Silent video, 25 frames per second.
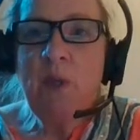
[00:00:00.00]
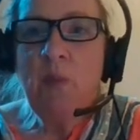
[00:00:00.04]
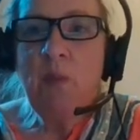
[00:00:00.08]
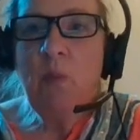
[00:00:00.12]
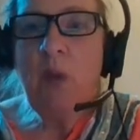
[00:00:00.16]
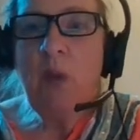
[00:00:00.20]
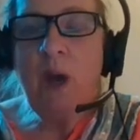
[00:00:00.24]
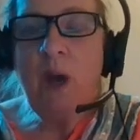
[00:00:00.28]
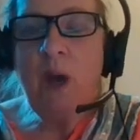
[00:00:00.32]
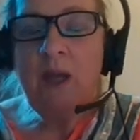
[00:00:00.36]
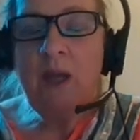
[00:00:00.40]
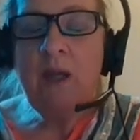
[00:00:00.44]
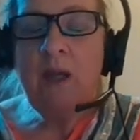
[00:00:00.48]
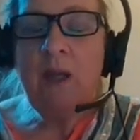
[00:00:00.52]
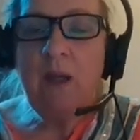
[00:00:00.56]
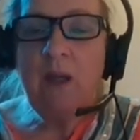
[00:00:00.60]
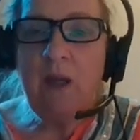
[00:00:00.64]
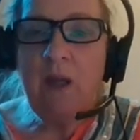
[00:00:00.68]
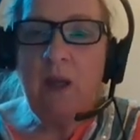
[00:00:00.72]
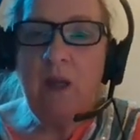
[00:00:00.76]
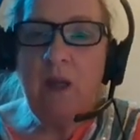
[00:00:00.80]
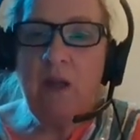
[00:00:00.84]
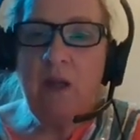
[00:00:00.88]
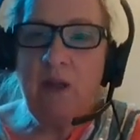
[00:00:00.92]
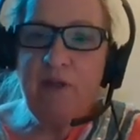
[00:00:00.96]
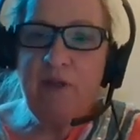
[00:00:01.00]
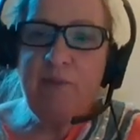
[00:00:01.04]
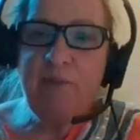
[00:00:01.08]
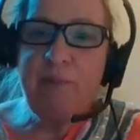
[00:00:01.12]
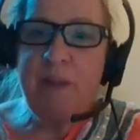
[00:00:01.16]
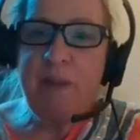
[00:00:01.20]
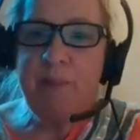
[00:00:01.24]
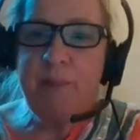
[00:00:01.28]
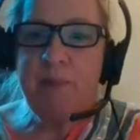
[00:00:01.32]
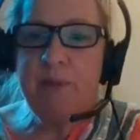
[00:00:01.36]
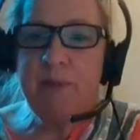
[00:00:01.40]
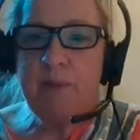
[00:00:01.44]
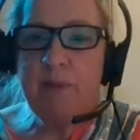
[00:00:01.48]
while a lot of
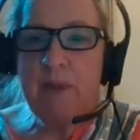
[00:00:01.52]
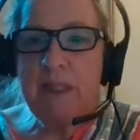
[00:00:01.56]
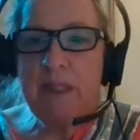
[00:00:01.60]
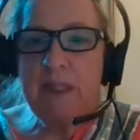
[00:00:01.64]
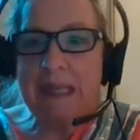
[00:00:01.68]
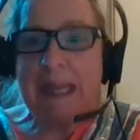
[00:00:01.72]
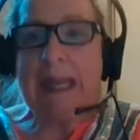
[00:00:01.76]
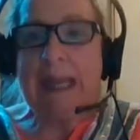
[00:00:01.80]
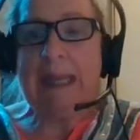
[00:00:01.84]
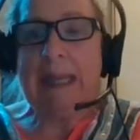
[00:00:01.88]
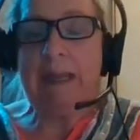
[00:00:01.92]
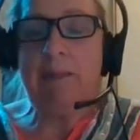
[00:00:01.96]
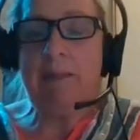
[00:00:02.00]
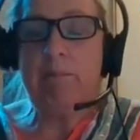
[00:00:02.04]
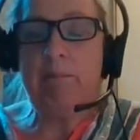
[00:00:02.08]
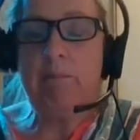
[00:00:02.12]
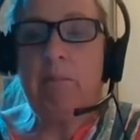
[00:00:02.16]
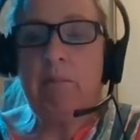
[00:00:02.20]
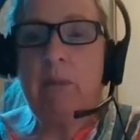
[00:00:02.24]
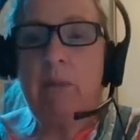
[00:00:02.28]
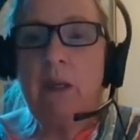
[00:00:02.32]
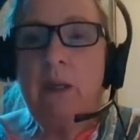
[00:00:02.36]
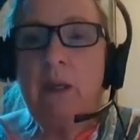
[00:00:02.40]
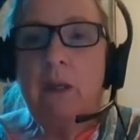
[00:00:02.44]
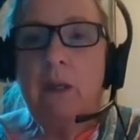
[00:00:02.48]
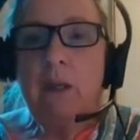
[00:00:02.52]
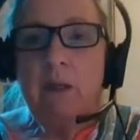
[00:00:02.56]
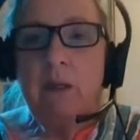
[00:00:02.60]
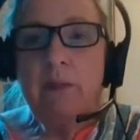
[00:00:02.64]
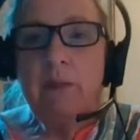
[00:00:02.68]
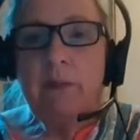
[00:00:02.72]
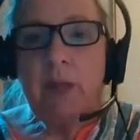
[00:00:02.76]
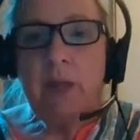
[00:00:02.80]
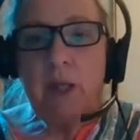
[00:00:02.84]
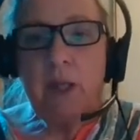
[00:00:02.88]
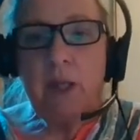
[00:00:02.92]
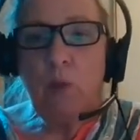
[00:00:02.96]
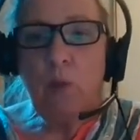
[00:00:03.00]
people claim
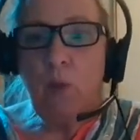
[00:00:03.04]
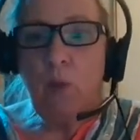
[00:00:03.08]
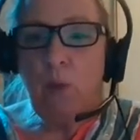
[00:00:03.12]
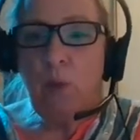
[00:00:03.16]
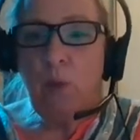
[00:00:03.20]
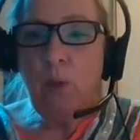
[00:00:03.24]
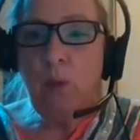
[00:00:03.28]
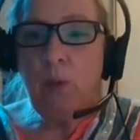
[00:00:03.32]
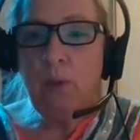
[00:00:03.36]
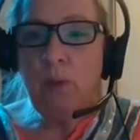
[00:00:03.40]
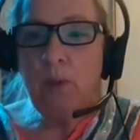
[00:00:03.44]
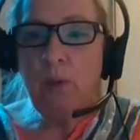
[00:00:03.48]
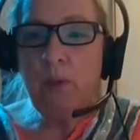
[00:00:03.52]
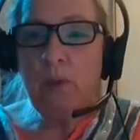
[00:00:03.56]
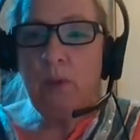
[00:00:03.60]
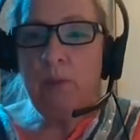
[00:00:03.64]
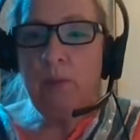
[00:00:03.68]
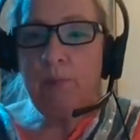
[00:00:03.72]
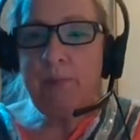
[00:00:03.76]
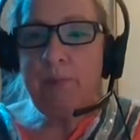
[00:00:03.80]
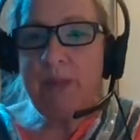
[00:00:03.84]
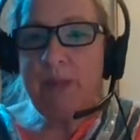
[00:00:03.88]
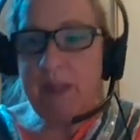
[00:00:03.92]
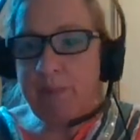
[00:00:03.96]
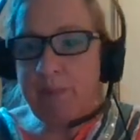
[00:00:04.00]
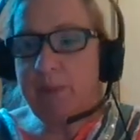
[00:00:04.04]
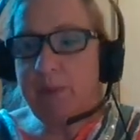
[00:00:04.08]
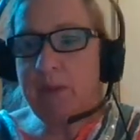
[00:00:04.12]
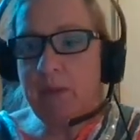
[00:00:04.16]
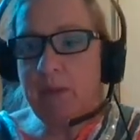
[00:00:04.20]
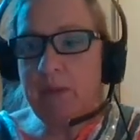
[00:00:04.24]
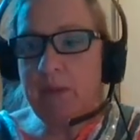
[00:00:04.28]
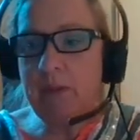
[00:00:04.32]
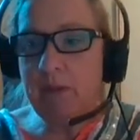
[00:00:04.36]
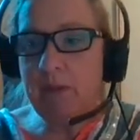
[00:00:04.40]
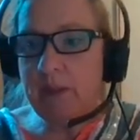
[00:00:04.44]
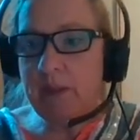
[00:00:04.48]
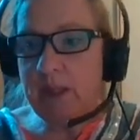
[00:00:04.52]
that all
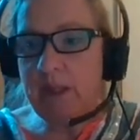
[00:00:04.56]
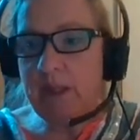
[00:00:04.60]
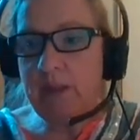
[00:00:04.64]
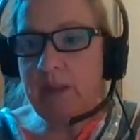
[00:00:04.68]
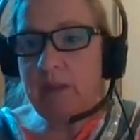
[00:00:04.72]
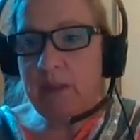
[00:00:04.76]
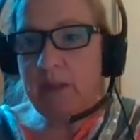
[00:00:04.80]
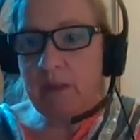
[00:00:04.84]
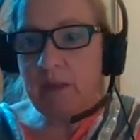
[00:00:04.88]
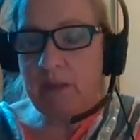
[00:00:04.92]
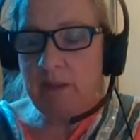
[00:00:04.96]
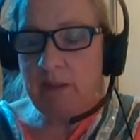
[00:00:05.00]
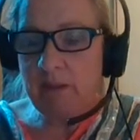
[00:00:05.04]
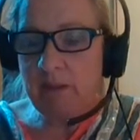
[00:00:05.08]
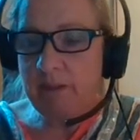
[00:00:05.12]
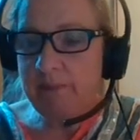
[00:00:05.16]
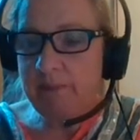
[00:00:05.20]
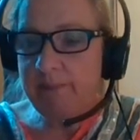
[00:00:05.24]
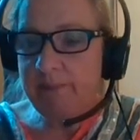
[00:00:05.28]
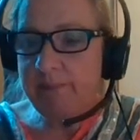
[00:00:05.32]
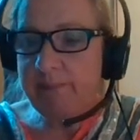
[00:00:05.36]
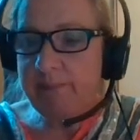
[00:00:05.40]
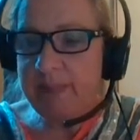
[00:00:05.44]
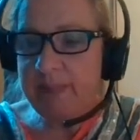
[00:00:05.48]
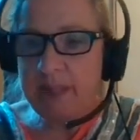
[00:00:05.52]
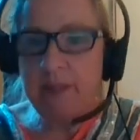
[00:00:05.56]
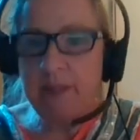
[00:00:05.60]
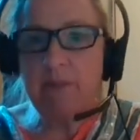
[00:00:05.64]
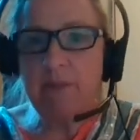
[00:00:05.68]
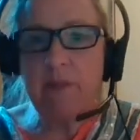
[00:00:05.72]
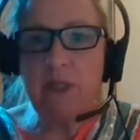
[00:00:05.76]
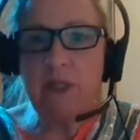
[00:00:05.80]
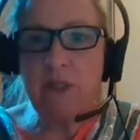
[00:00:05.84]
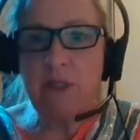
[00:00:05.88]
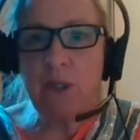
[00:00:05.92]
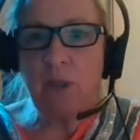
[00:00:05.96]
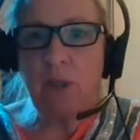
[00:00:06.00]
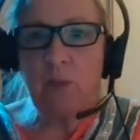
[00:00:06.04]
people in the
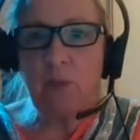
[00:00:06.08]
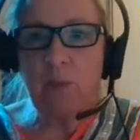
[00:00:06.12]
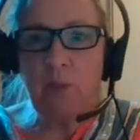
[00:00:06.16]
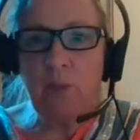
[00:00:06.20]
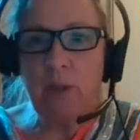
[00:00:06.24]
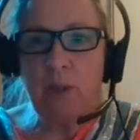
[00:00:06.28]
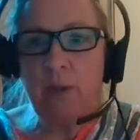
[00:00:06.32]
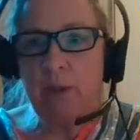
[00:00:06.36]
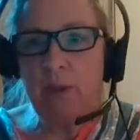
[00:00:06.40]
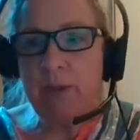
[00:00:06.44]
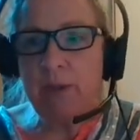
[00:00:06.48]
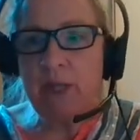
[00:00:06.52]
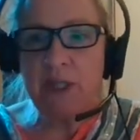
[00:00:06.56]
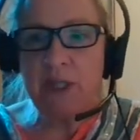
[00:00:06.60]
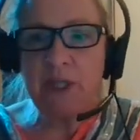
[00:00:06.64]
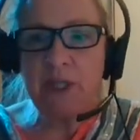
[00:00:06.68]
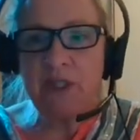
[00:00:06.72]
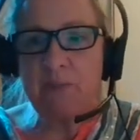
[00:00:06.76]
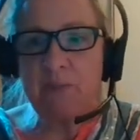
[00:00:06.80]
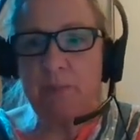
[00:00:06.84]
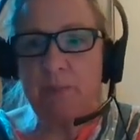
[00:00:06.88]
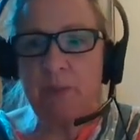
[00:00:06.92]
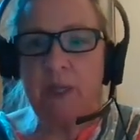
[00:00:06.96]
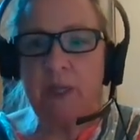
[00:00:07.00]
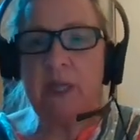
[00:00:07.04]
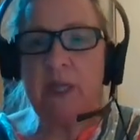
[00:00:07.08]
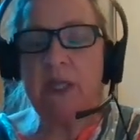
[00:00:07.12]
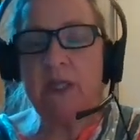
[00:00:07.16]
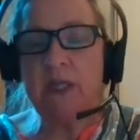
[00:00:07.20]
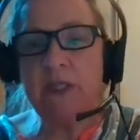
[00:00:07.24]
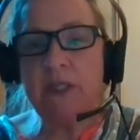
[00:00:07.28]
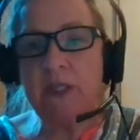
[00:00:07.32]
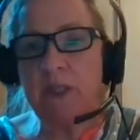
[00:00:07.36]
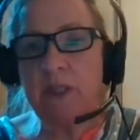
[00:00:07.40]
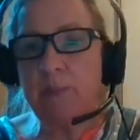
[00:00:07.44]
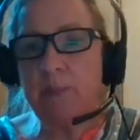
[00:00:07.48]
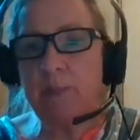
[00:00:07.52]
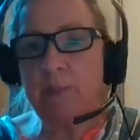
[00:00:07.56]
pedigree dog world are just breeding
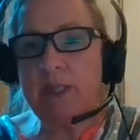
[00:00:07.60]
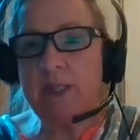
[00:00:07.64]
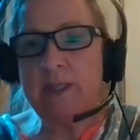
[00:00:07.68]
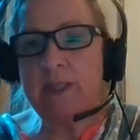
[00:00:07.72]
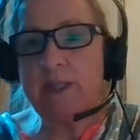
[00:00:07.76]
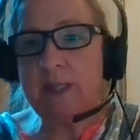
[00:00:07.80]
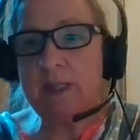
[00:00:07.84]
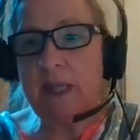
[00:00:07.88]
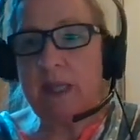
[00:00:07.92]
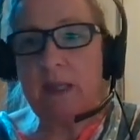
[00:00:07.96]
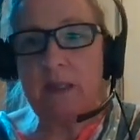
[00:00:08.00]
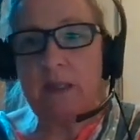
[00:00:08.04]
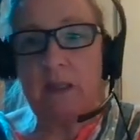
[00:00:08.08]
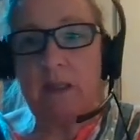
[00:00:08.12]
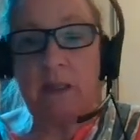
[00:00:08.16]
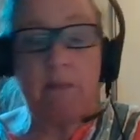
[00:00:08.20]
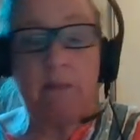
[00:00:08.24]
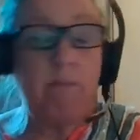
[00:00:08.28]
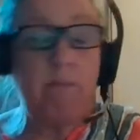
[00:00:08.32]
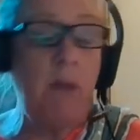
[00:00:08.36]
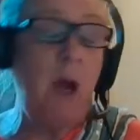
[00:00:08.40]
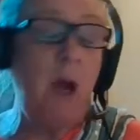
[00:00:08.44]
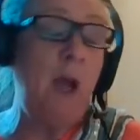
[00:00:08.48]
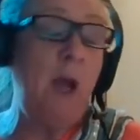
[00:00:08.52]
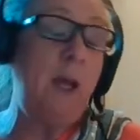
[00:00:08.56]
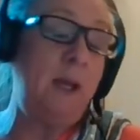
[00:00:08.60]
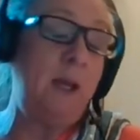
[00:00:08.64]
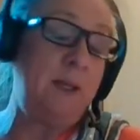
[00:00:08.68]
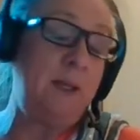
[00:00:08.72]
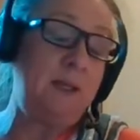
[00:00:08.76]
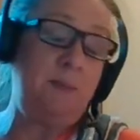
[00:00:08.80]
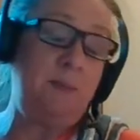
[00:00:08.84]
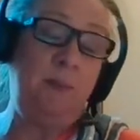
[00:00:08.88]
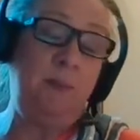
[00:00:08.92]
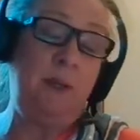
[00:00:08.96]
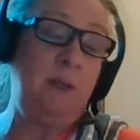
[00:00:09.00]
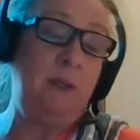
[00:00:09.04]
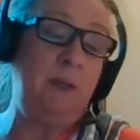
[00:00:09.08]
to the breed standard, in my
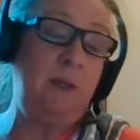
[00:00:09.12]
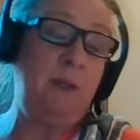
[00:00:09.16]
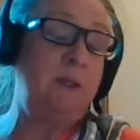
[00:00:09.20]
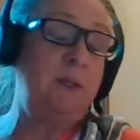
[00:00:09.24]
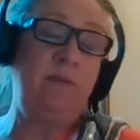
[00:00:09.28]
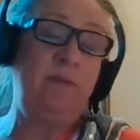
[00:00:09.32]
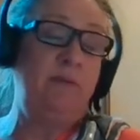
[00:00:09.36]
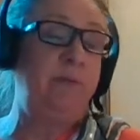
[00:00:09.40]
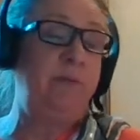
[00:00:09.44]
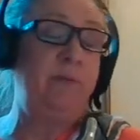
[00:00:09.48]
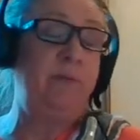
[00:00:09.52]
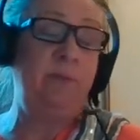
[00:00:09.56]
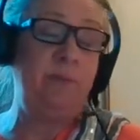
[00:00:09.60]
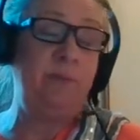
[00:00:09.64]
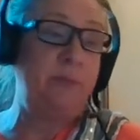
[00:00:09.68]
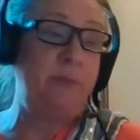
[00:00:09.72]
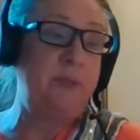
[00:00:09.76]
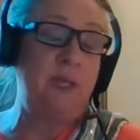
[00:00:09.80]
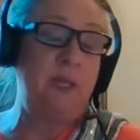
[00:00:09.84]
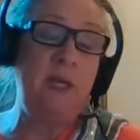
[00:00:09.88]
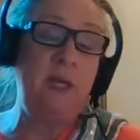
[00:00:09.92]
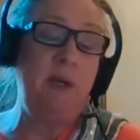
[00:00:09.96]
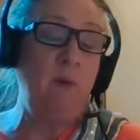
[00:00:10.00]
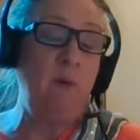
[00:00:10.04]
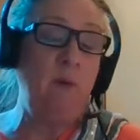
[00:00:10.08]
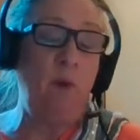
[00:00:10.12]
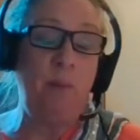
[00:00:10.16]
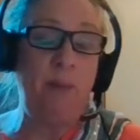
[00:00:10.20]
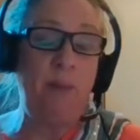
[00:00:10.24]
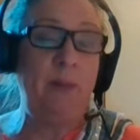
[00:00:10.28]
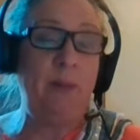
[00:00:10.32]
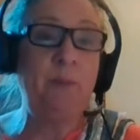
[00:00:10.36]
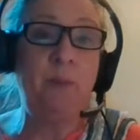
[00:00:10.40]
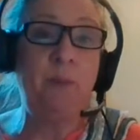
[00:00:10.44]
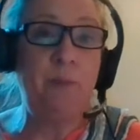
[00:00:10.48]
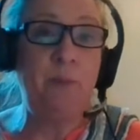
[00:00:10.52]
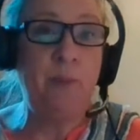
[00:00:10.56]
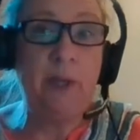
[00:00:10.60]
experience of seeing what
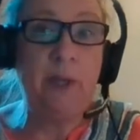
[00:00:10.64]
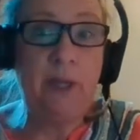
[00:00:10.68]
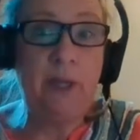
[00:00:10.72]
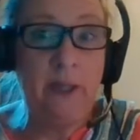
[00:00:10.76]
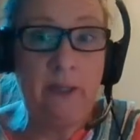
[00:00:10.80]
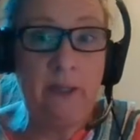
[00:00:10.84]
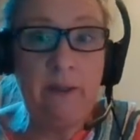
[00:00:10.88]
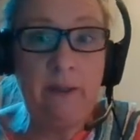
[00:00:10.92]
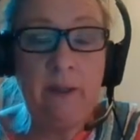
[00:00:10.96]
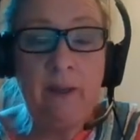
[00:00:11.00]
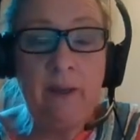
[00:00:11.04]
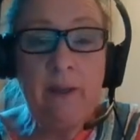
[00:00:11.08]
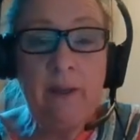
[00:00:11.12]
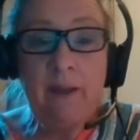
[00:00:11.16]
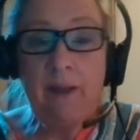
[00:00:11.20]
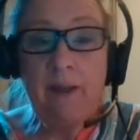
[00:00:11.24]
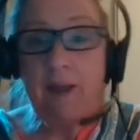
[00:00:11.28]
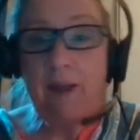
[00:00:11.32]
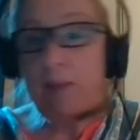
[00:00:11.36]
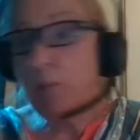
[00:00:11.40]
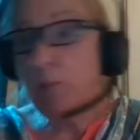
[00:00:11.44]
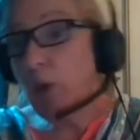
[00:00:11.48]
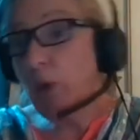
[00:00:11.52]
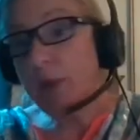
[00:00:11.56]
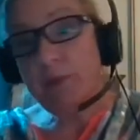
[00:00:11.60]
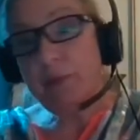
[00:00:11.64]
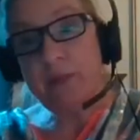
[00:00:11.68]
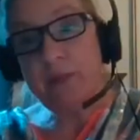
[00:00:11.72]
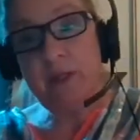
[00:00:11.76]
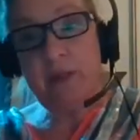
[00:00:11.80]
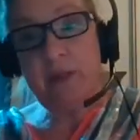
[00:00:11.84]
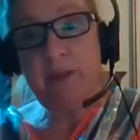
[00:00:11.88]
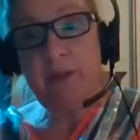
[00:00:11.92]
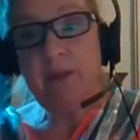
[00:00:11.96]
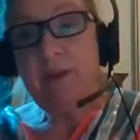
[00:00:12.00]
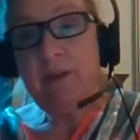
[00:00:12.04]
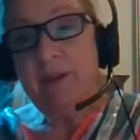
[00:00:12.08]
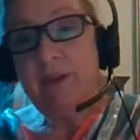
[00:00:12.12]
people breed and what
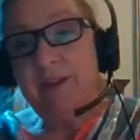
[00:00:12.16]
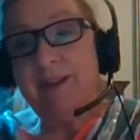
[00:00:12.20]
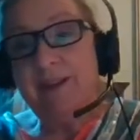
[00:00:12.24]
the